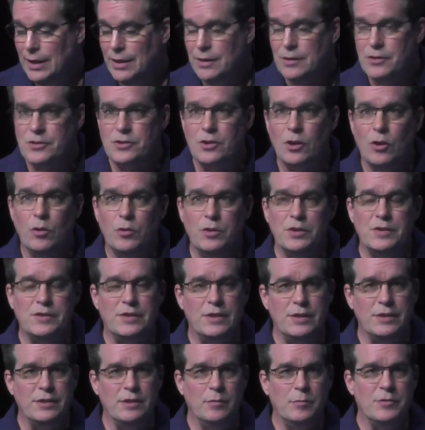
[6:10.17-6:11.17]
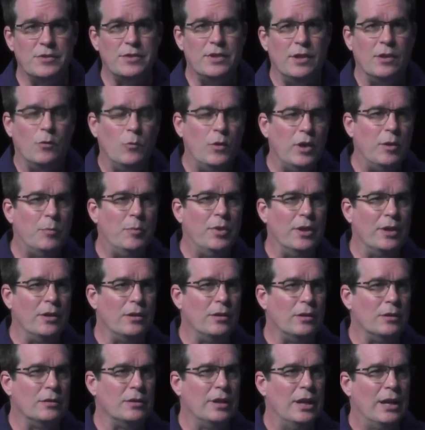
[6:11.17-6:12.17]
So the systems that we
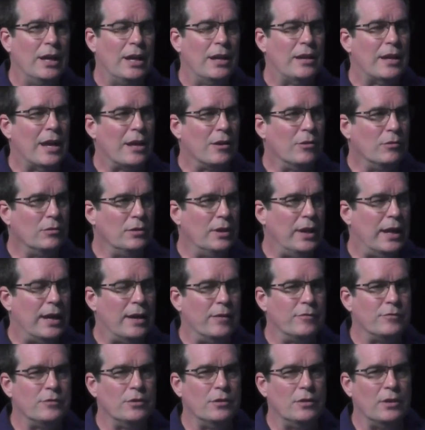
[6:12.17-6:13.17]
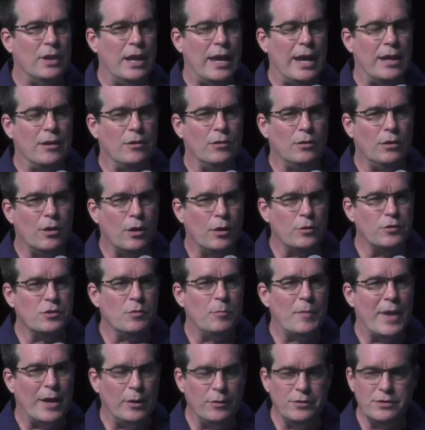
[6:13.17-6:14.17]
build not only have to handle large
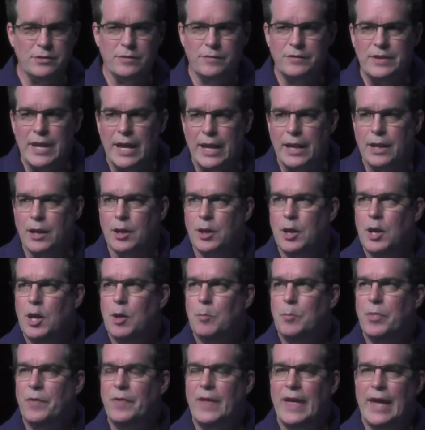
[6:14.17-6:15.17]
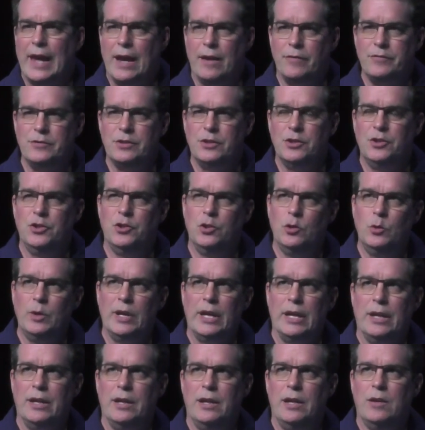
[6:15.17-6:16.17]
amounts of data, but they have to do
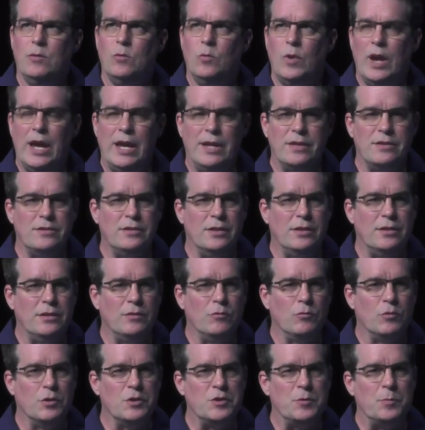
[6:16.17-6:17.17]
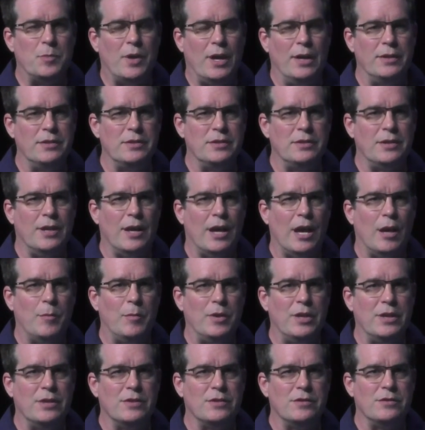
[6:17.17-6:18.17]
it in ways that the response time
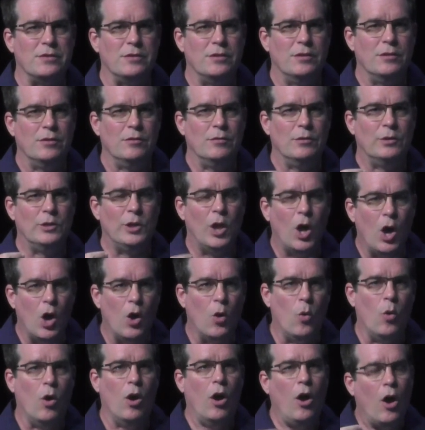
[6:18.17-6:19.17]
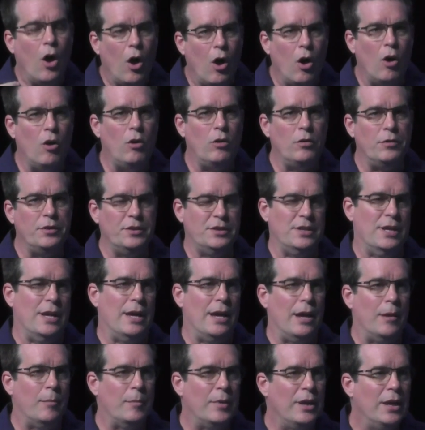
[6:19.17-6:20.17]
is low all the
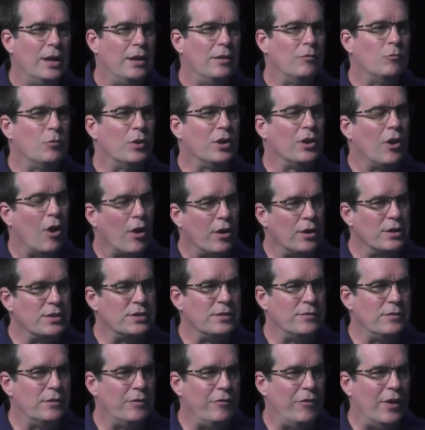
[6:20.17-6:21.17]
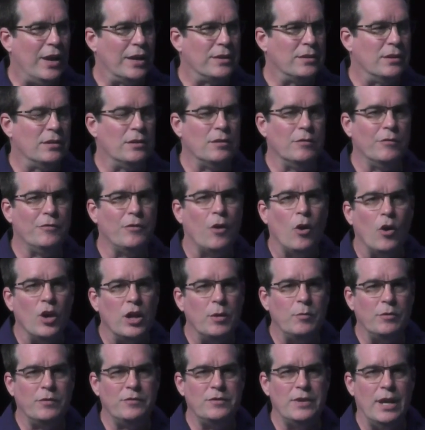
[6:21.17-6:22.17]
time, regardless of the fact that the volume
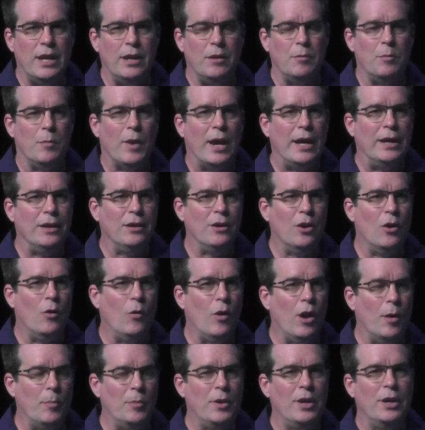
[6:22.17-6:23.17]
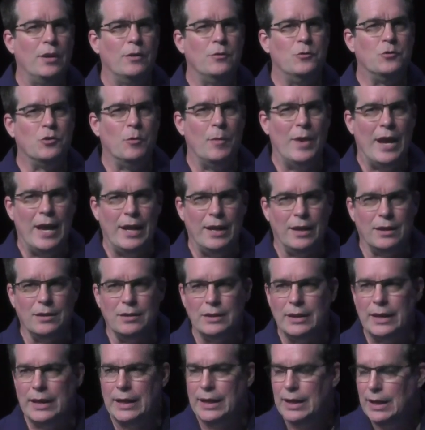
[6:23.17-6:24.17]
of data might go up
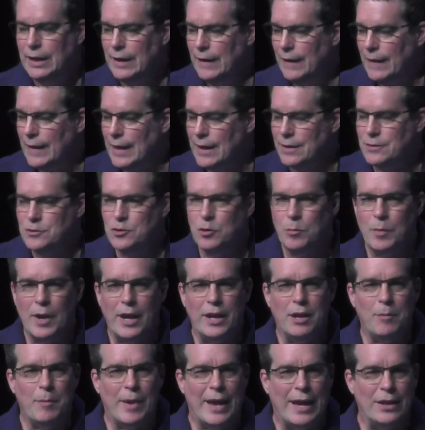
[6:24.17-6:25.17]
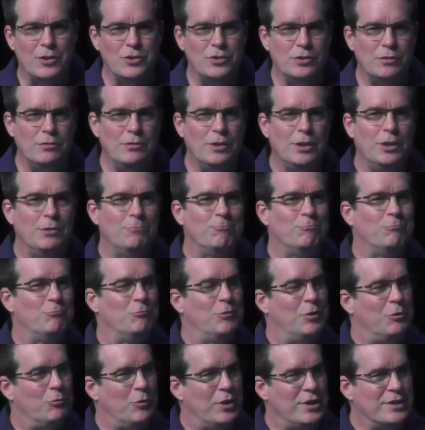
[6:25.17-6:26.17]
dramatically. As you might imagine,
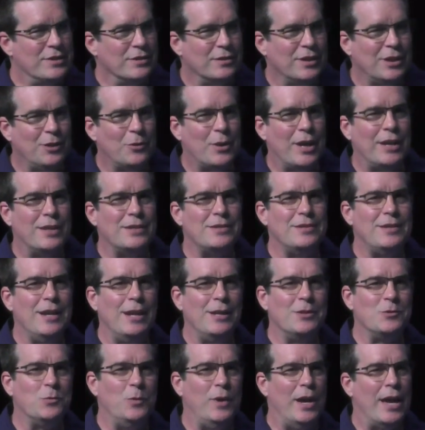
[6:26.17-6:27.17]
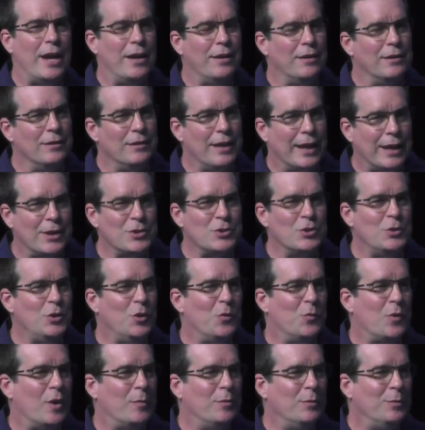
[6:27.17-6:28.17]
recently in the United States, we had an election you've
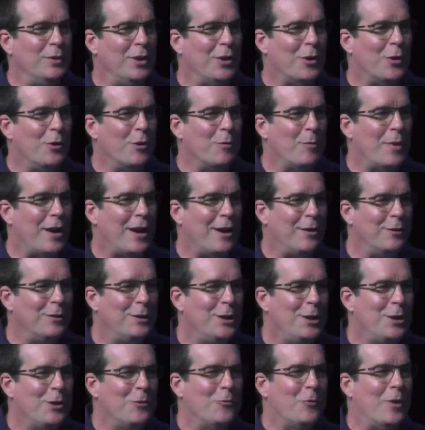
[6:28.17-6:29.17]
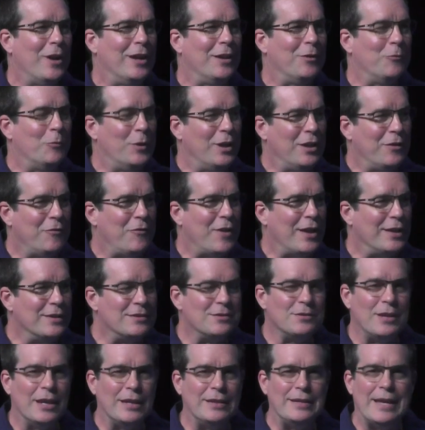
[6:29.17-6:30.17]
probably heard about. When, when events
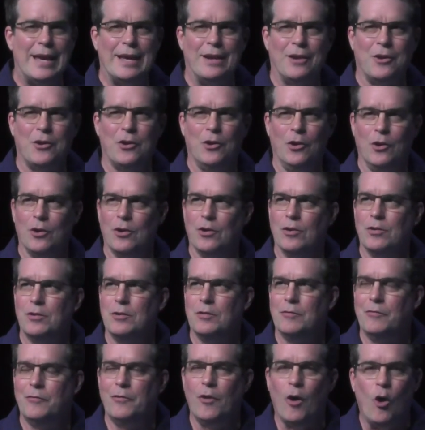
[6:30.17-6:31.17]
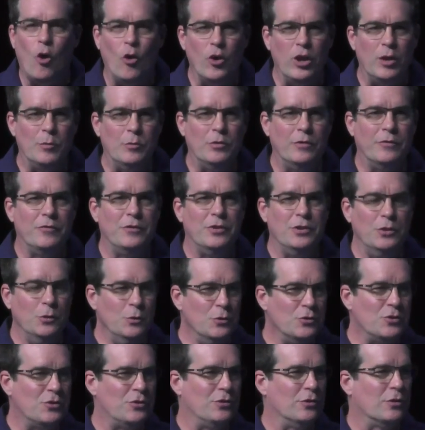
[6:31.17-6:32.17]
like that occur, the volume of news
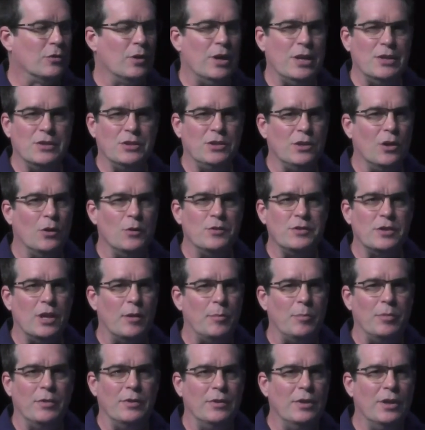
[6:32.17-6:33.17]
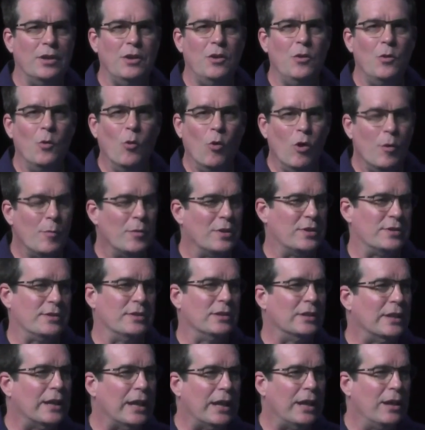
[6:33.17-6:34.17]
stories goes up
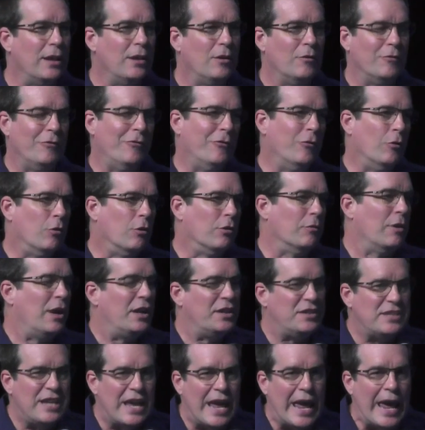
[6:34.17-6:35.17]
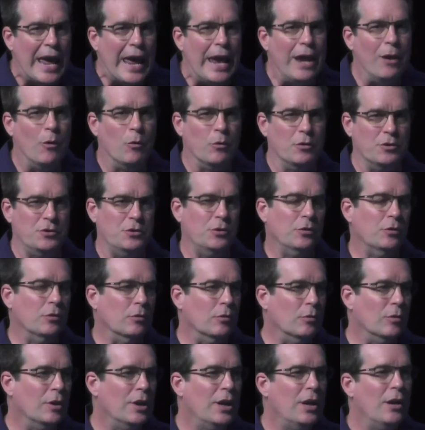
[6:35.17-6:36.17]
enormously for a day or
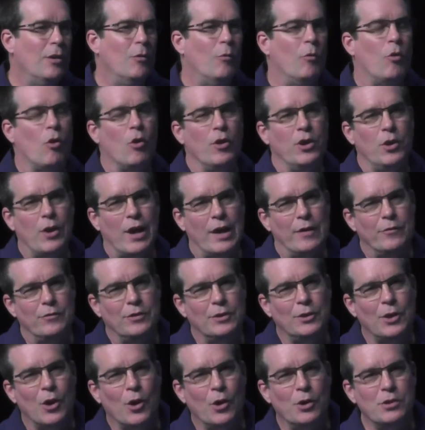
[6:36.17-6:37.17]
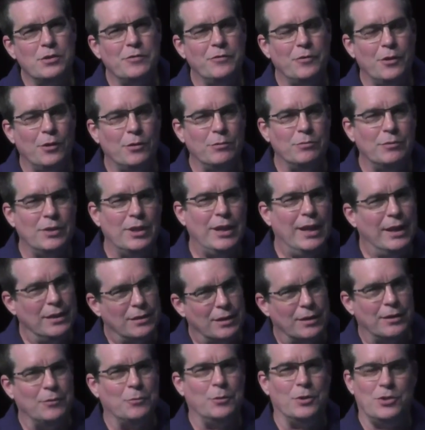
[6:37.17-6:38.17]
two. Or you have a large vote in
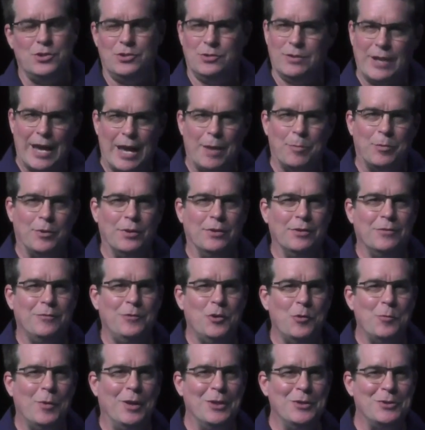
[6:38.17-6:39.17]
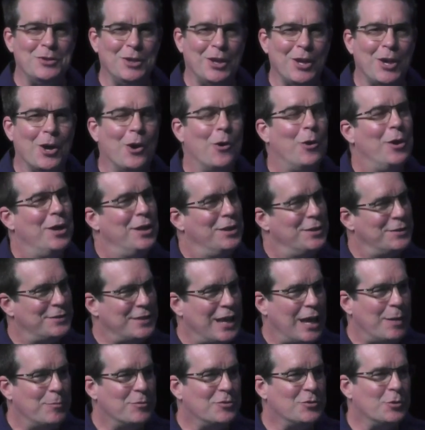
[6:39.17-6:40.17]
England, which happened a few months ago.
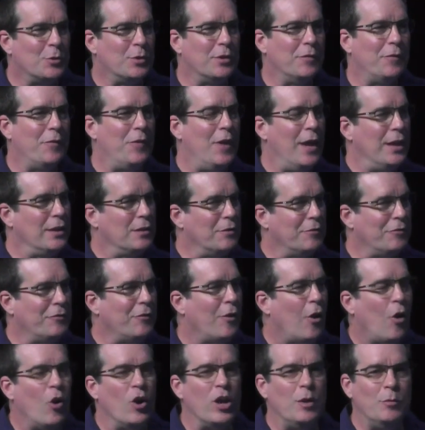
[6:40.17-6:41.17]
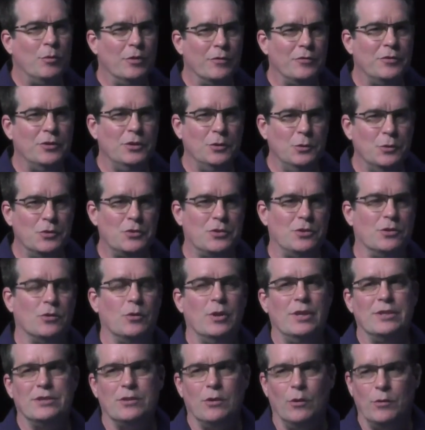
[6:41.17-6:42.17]
Same sort of thing. The volume of news
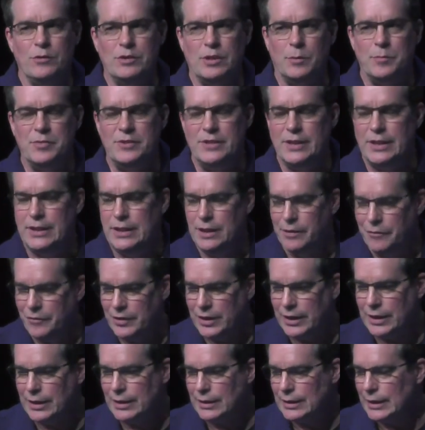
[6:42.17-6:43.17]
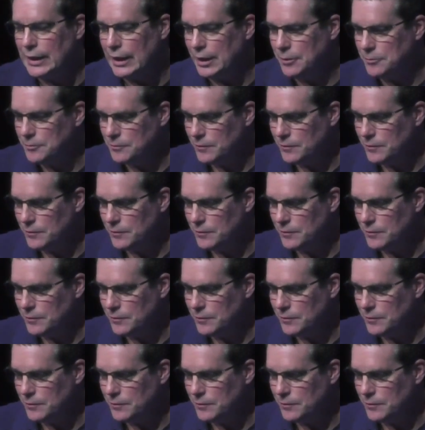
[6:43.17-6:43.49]
stories goes up significantly.